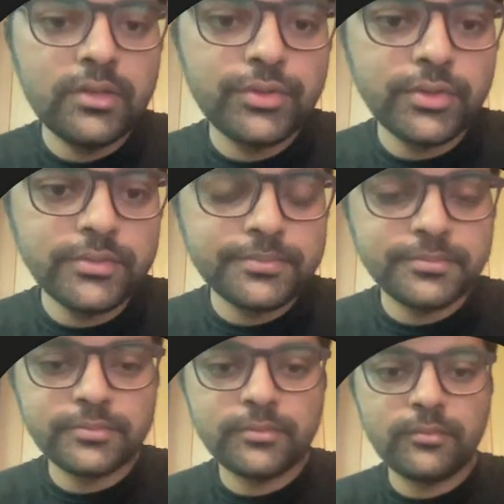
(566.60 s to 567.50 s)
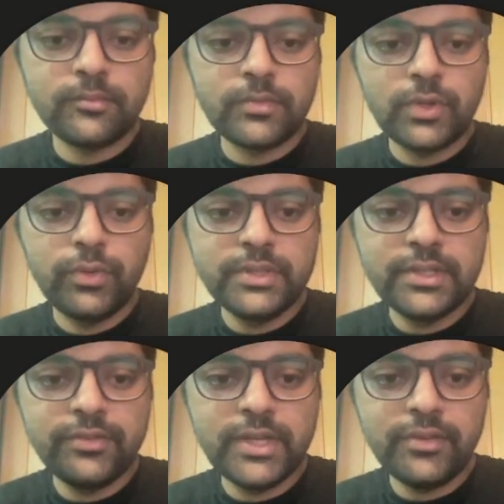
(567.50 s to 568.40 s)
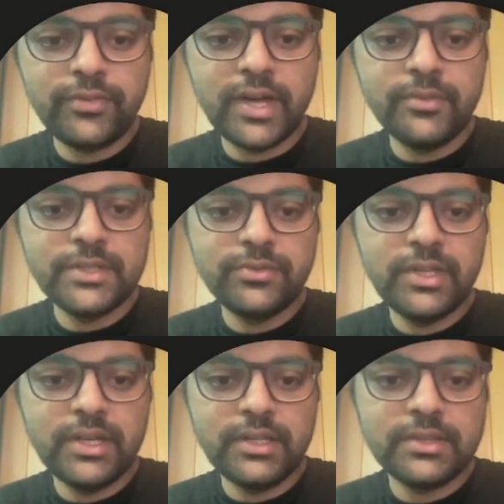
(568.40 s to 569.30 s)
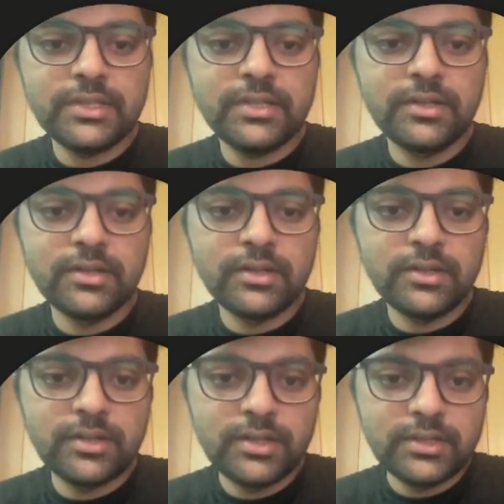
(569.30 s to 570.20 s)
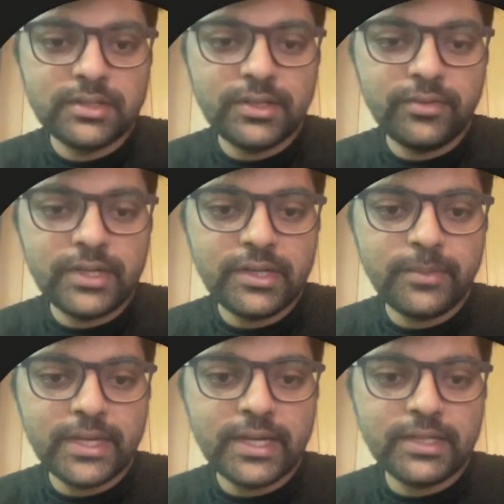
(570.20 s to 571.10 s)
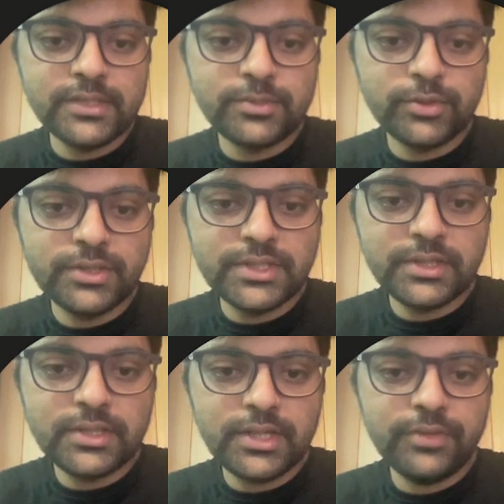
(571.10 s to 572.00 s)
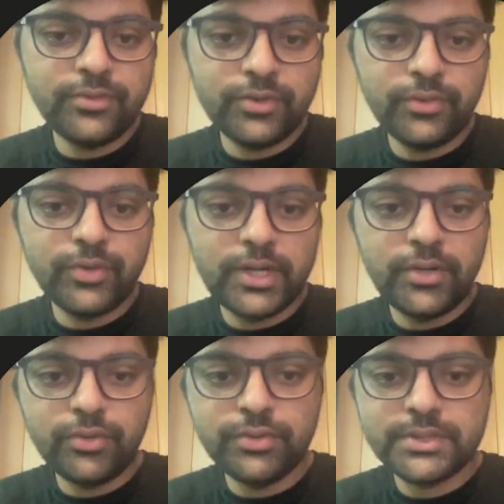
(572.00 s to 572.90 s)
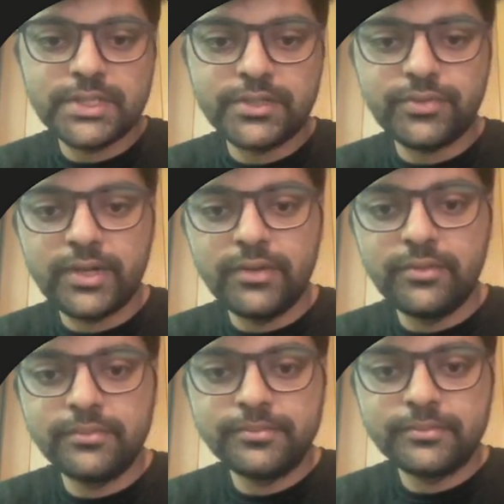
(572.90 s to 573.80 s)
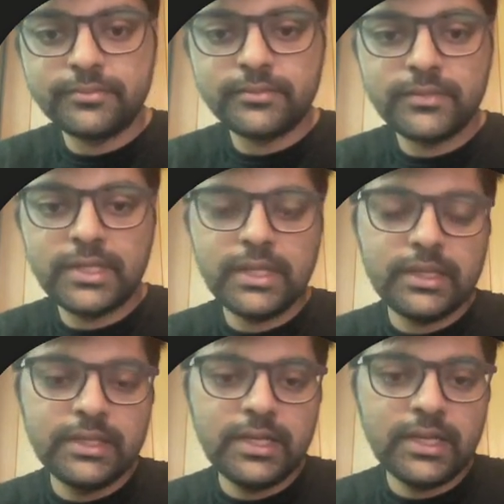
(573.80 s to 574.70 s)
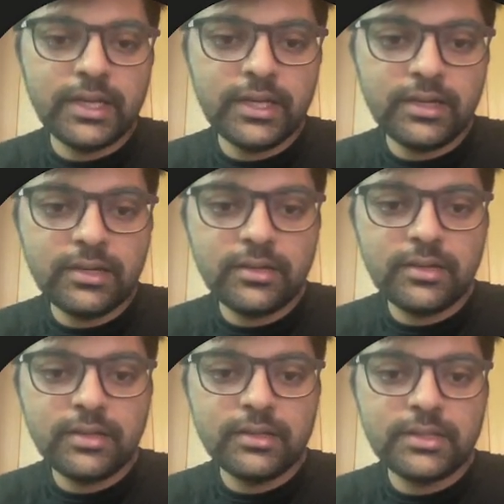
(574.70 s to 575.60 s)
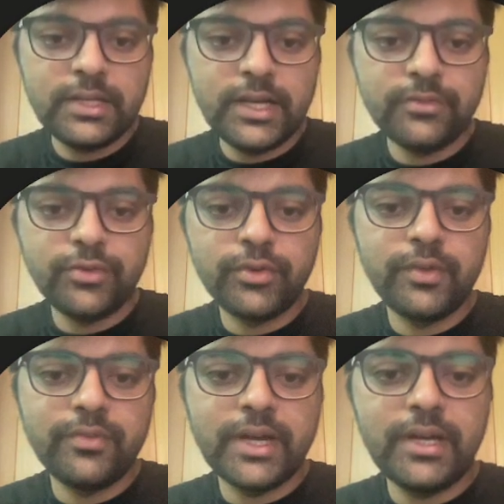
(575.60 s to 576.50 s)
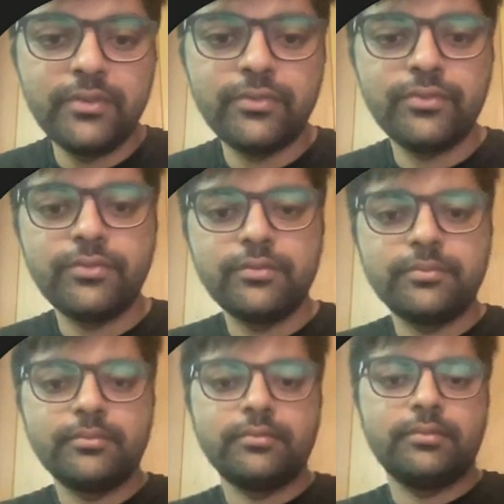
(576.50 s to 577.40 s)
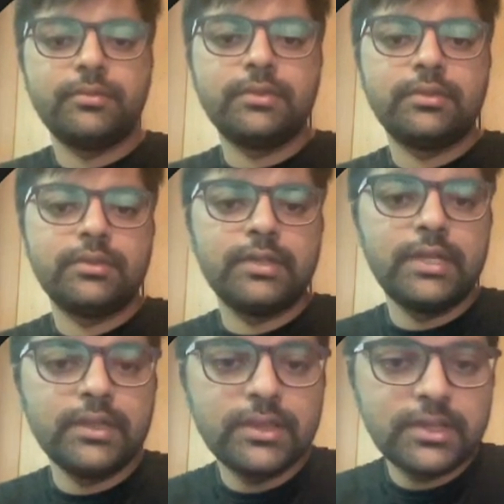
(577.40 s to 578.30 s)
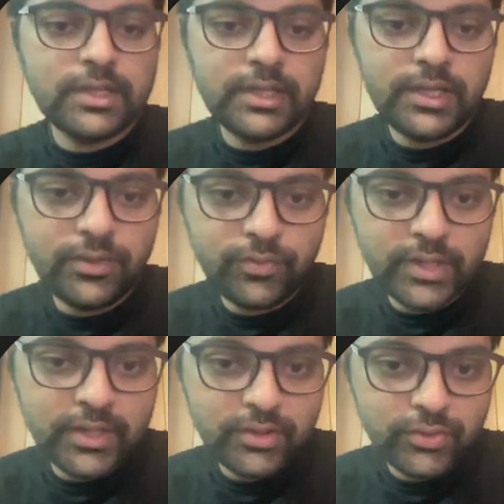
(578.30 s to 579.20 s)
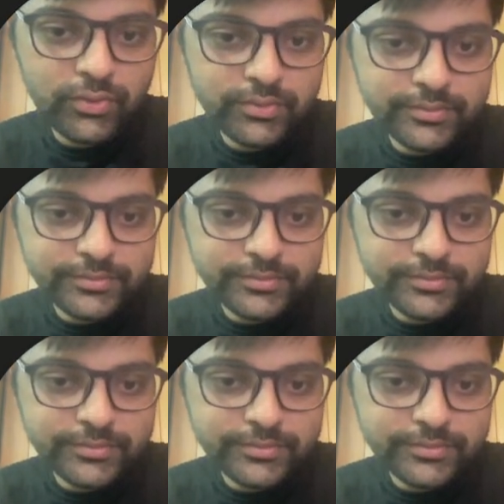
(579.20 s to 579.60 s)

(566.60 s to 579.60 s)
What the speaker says: So who is the winner? 5 is winner. 3 will remain at its position. 3 4 1 2 6 5. Then again 3 and 4 will fight. Then 3 1 2